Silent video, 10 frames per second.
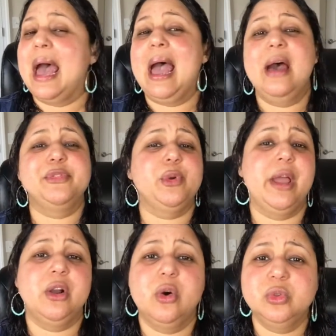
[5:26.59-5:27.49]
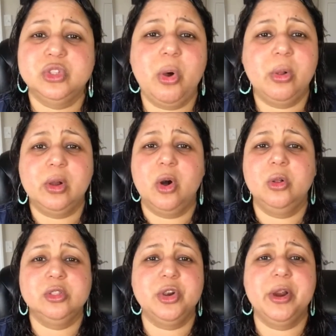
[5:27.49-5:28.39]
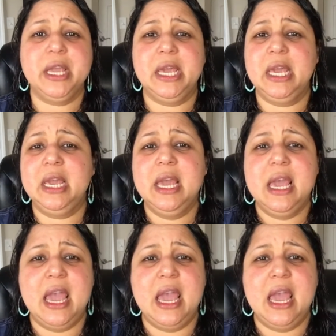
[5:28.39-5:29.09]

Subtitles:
I have tried cold turkey